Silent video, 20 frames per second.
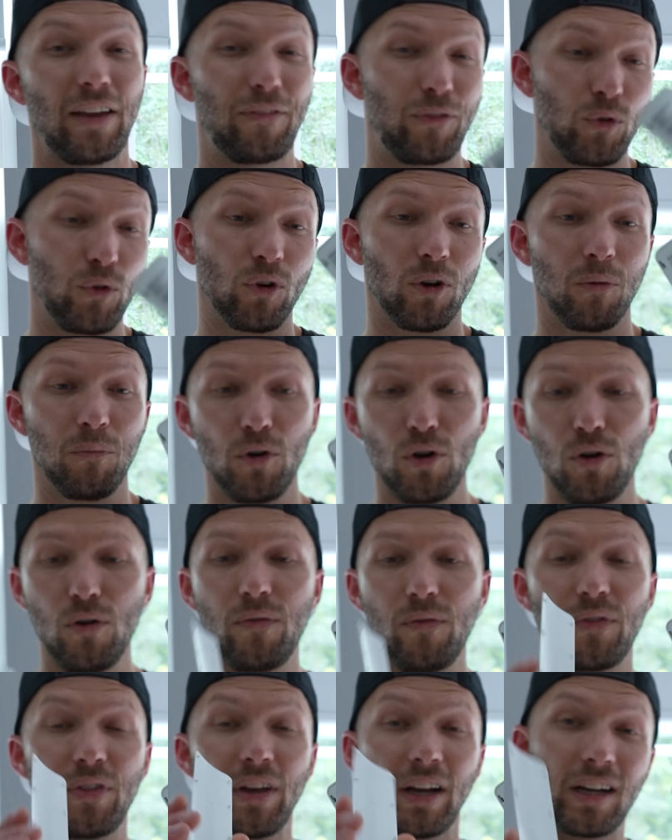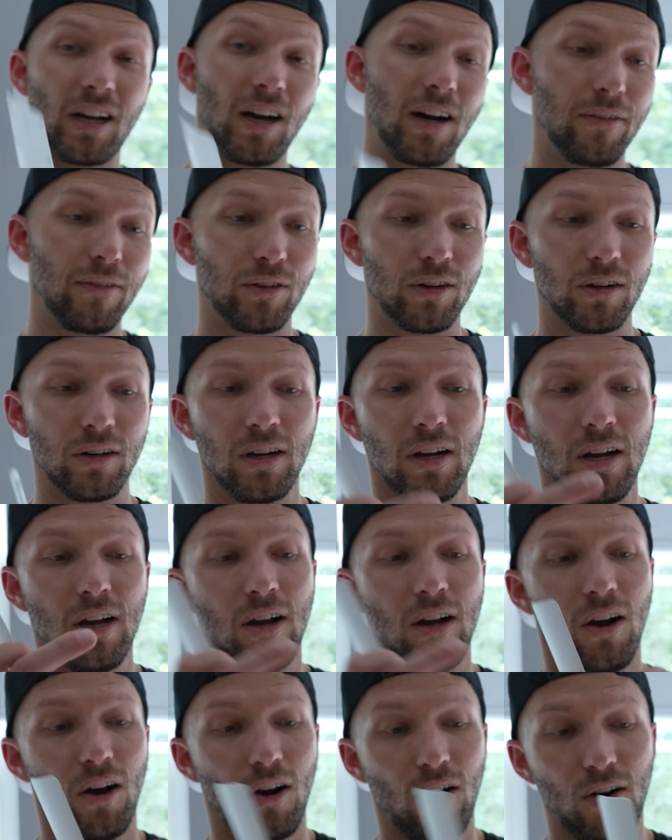If you remove the cover
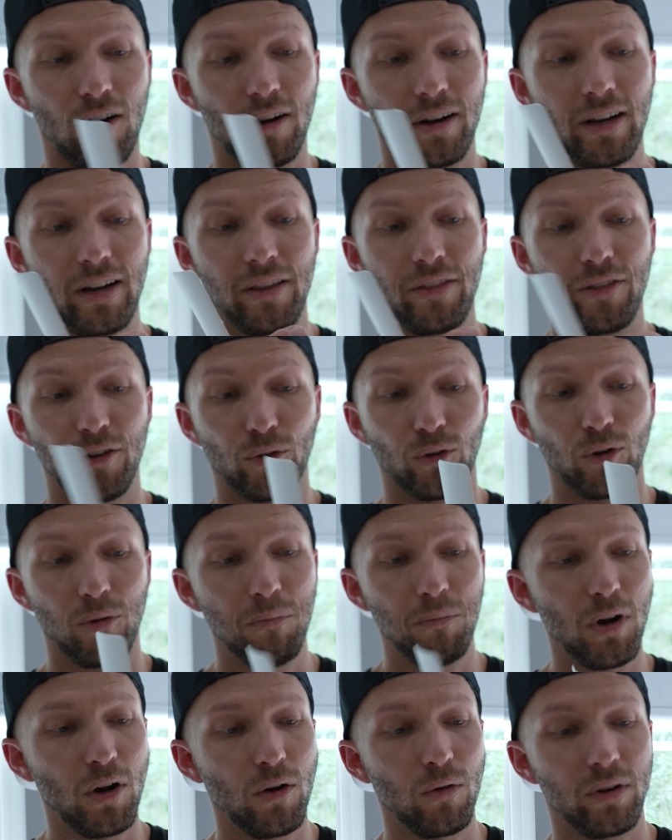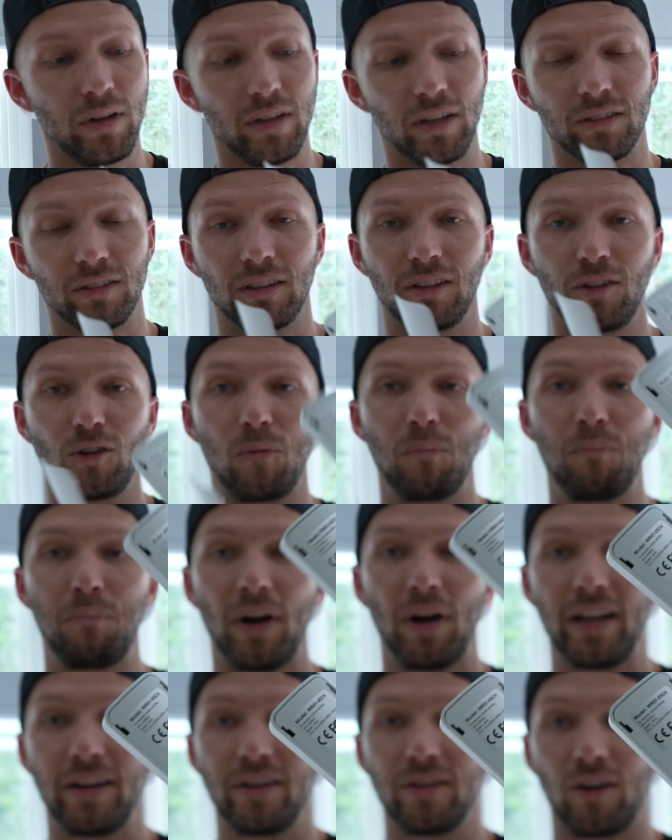on the remote, there's a little
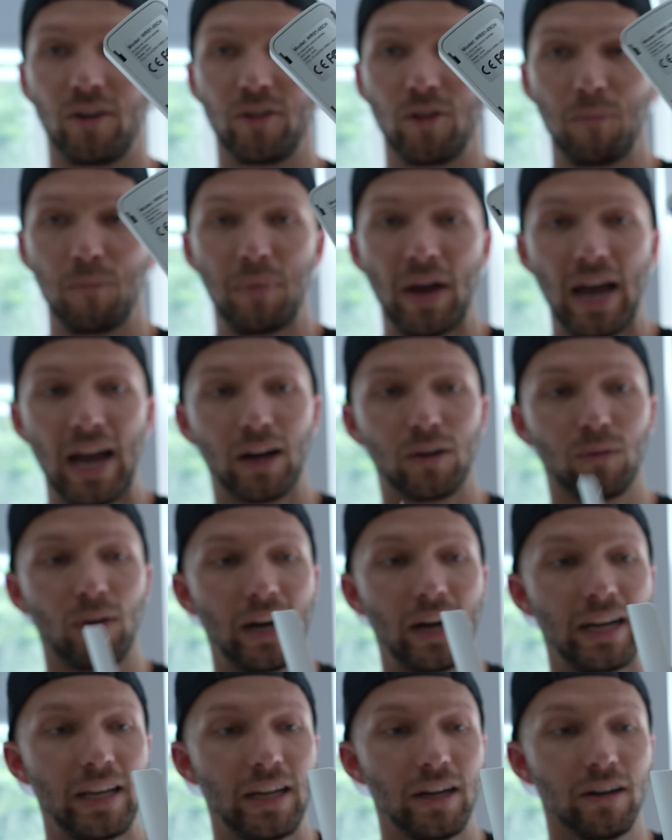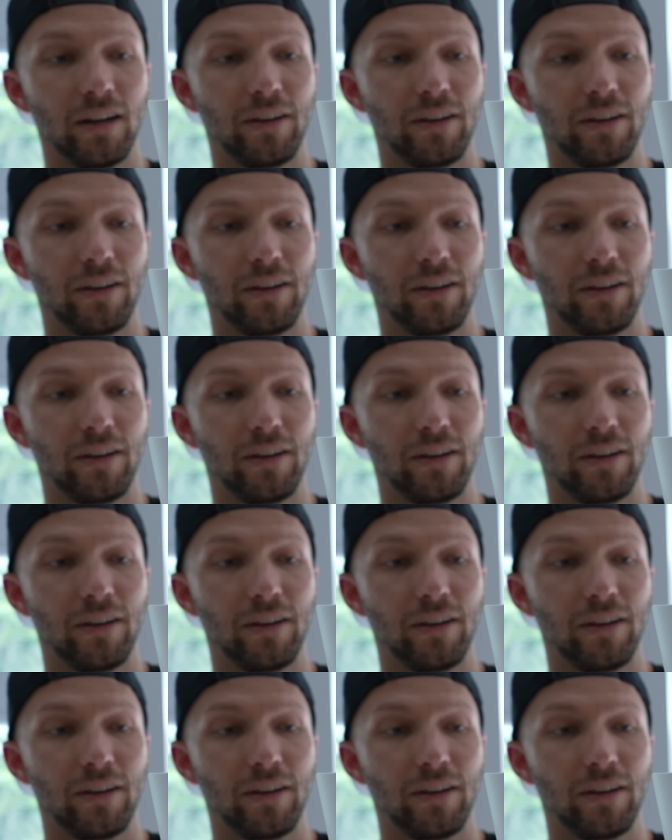button on the back right here.